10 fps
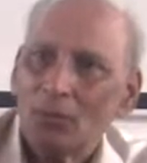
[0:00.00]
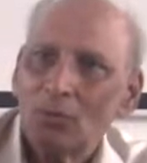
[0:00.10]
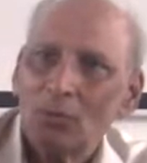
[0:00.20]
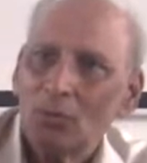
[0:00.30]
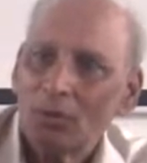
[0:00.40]

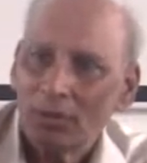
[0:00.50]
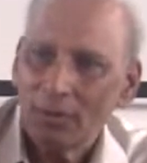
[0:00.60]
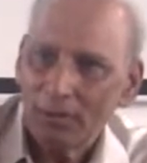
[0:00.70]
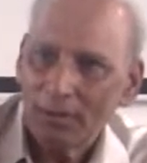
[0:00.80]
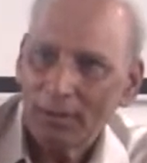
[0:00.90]
2
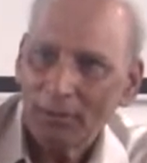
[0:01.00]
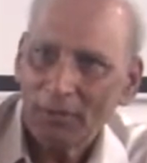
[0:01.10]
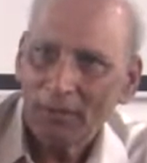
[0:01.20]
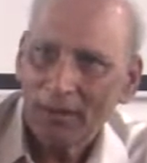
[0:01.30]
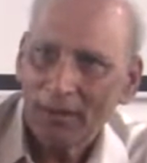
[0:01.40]

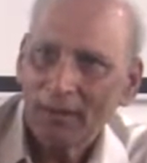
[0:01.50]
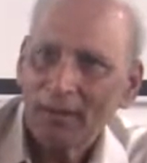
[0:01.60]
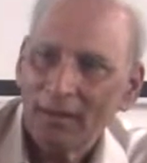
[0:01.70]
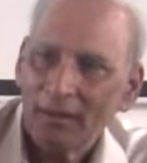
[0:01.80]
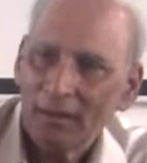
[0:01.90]
something,
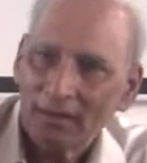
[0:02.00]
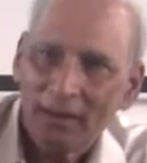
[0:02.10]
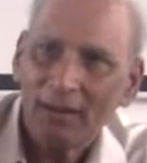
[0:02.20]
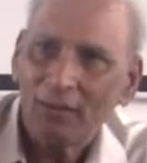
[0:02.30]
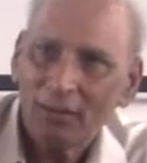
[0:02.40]

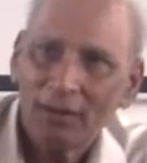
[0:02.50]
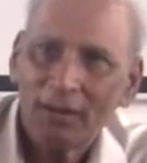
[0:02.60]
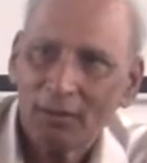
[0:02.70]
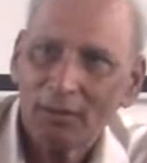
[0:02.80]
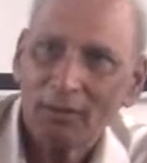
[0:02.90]
till you
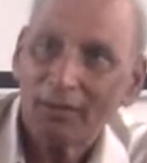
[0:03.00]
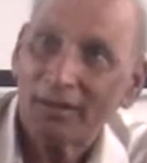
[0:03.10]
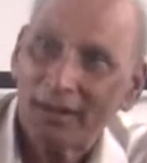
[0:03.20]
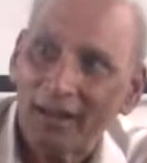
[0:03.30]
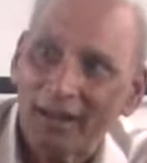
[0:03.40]
hear the
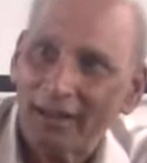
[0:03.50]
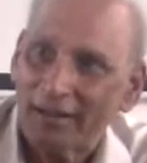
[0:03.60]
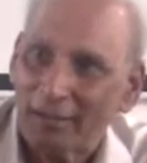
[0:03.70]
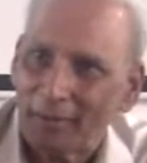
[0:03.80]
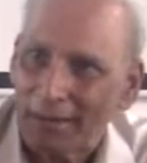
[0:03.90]
word
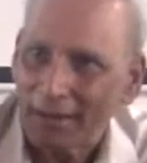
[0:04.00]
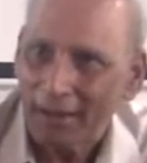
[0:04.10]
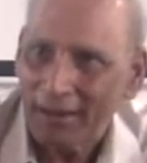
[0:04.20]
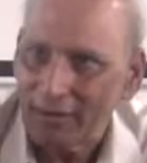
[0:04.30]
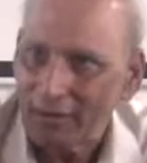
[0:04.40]
Kadaraka,
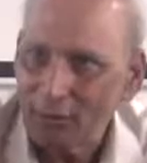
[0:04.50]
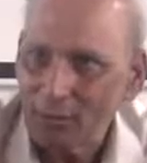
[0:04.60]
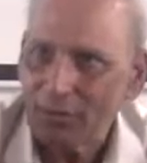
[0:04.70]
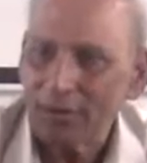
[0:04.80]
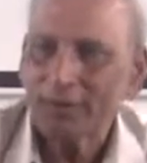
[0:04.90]
Madhara,
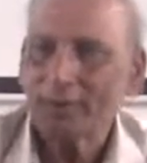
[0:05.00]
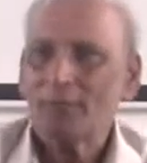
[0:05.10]
Sutra.